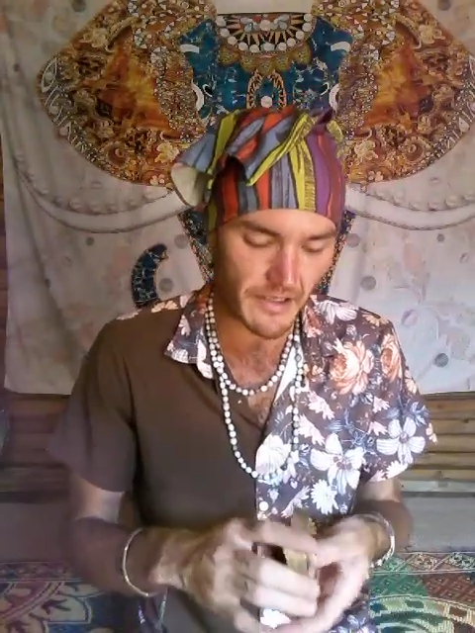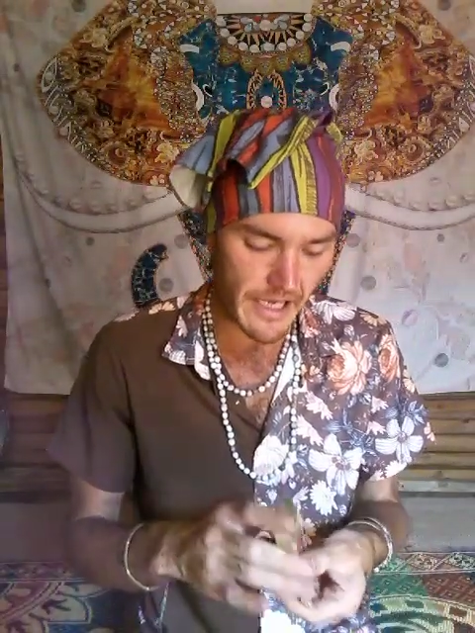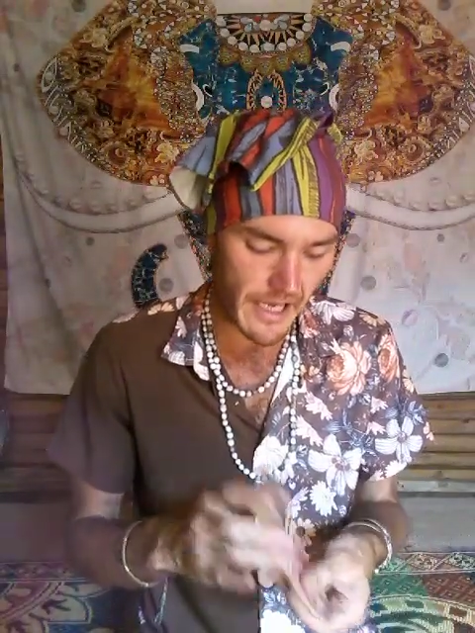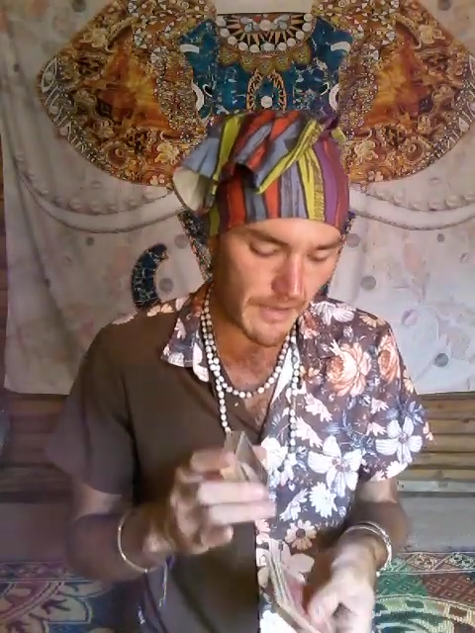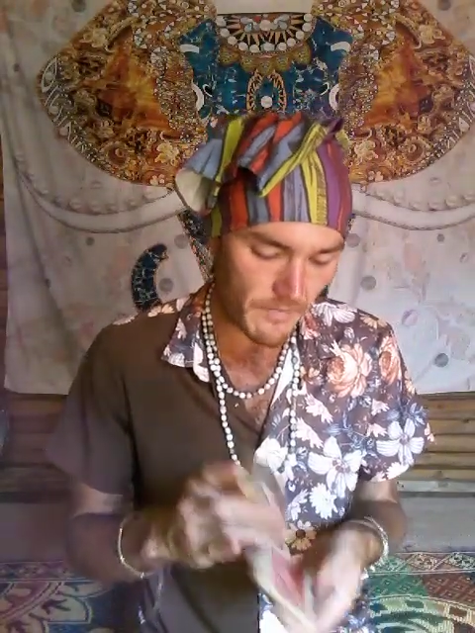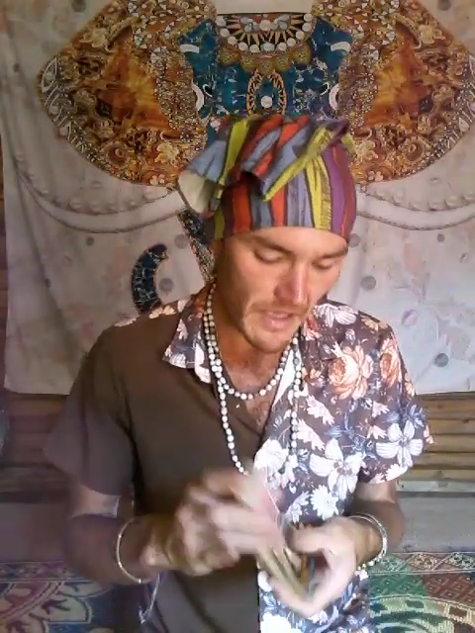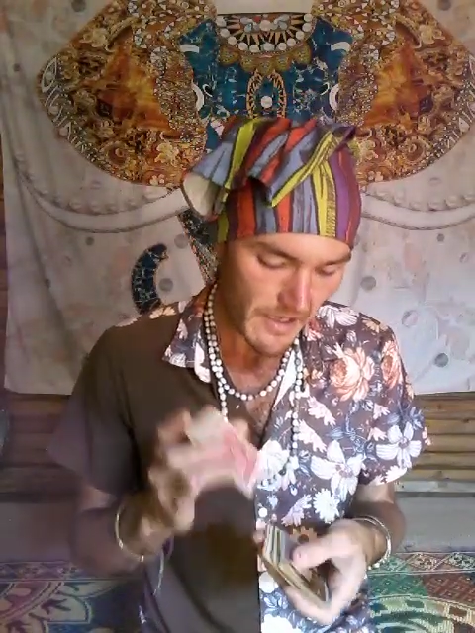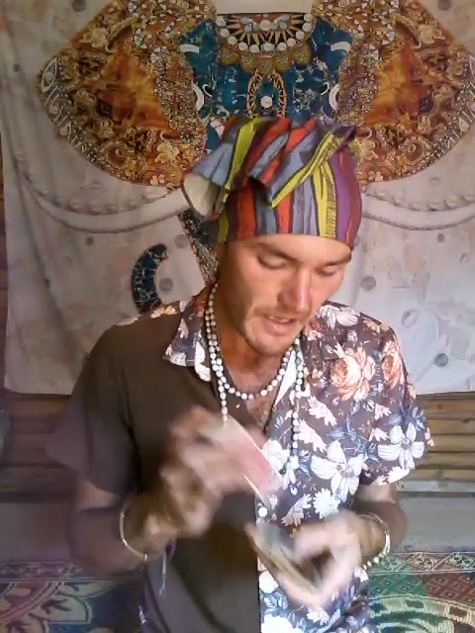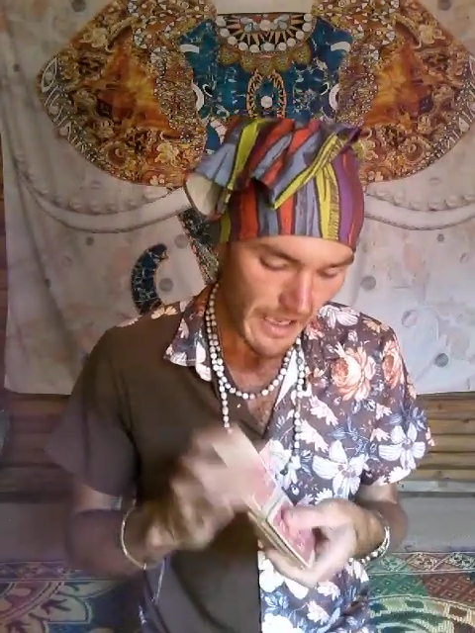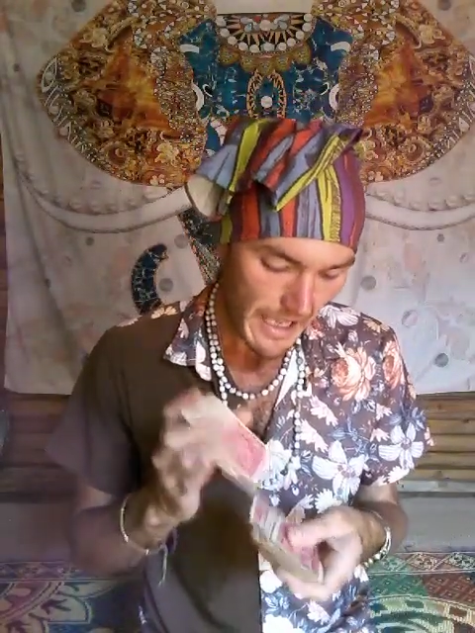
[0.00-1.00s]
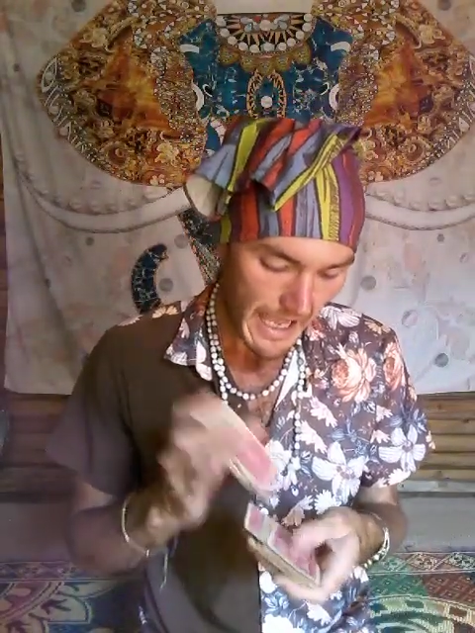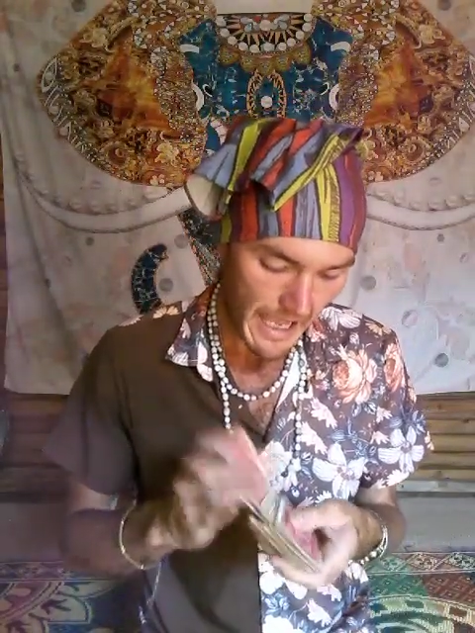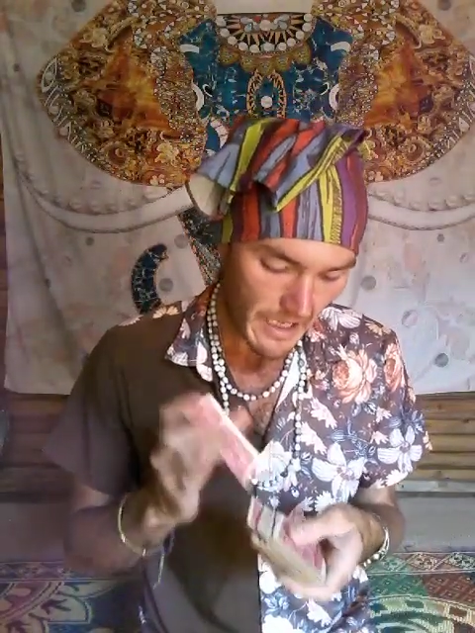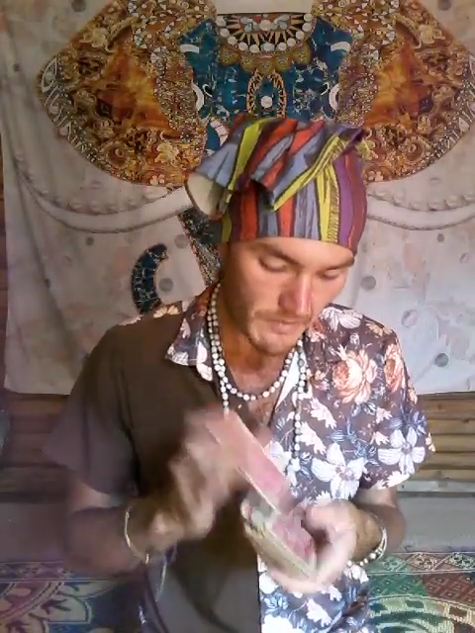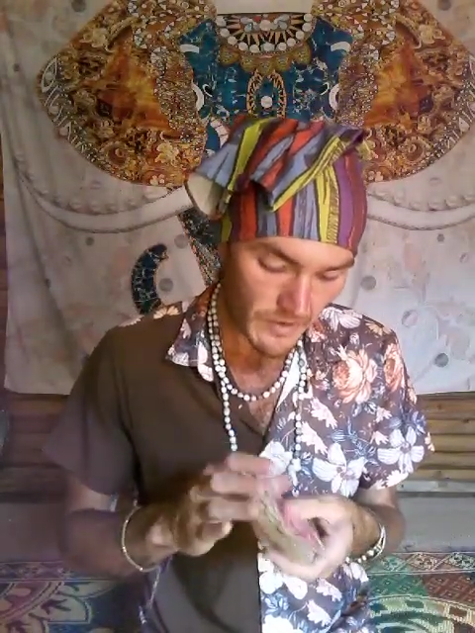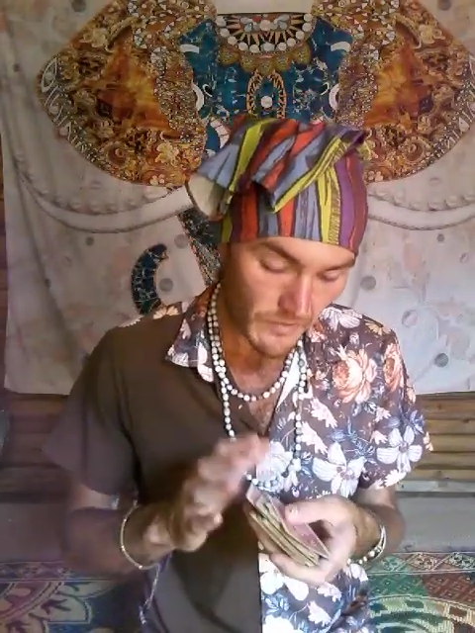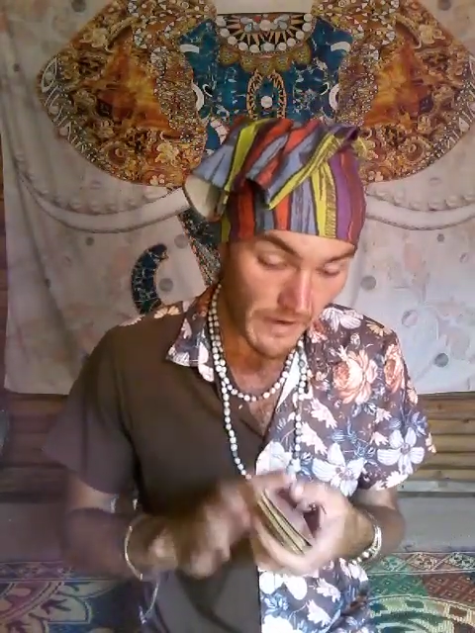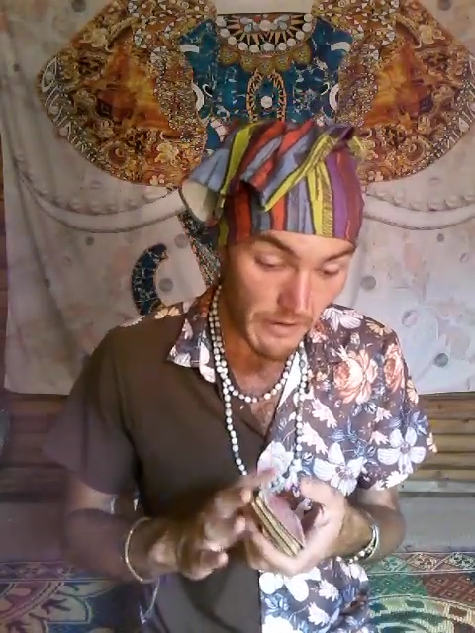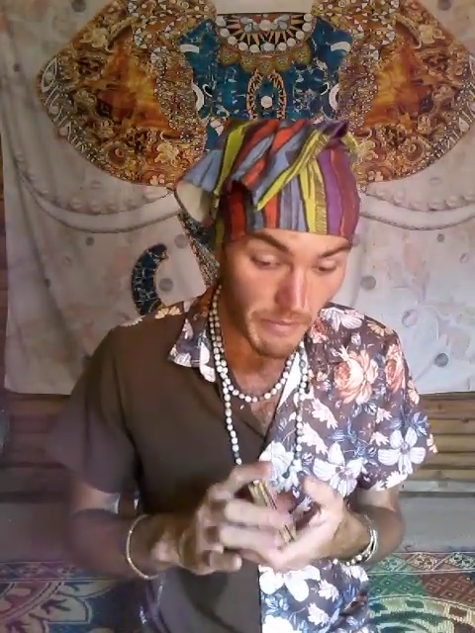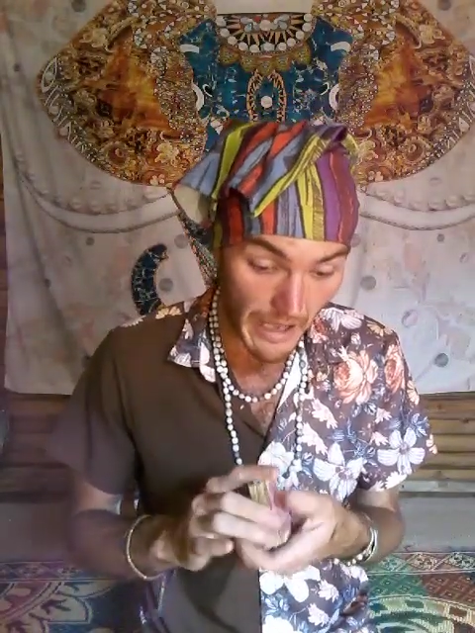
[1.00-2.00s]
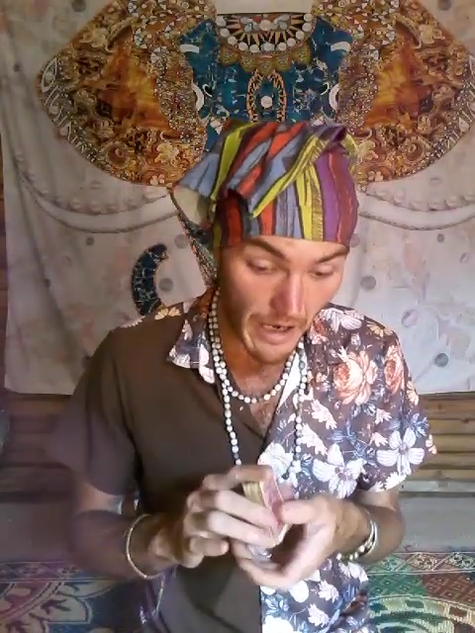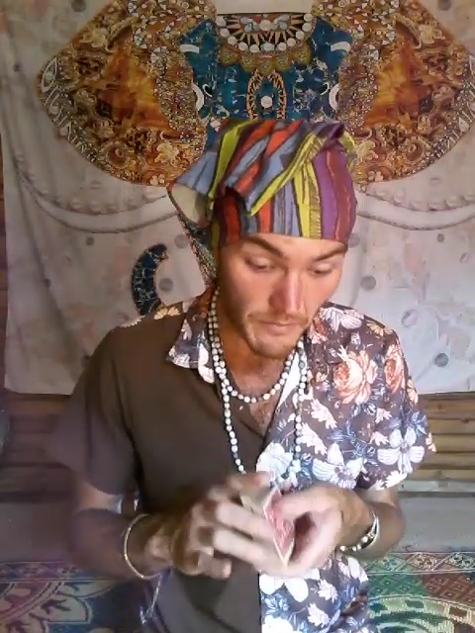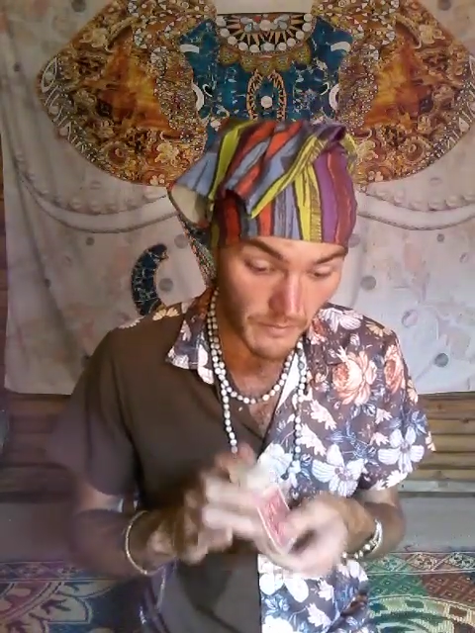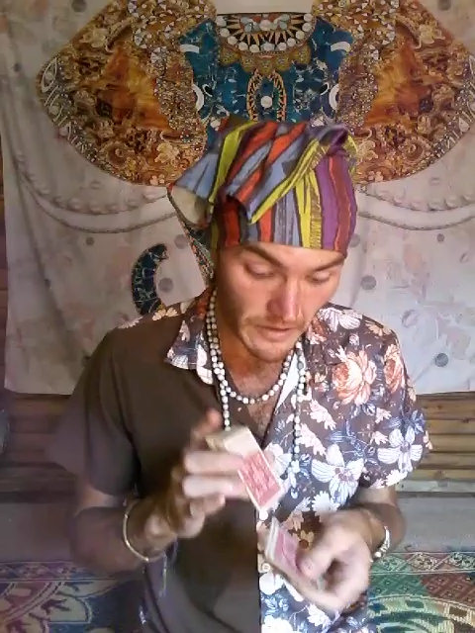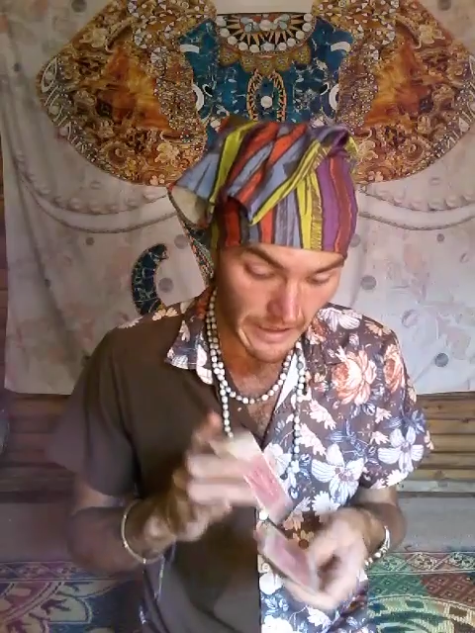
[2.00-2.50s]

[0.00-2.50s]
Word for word: okay? Um, you're very powerful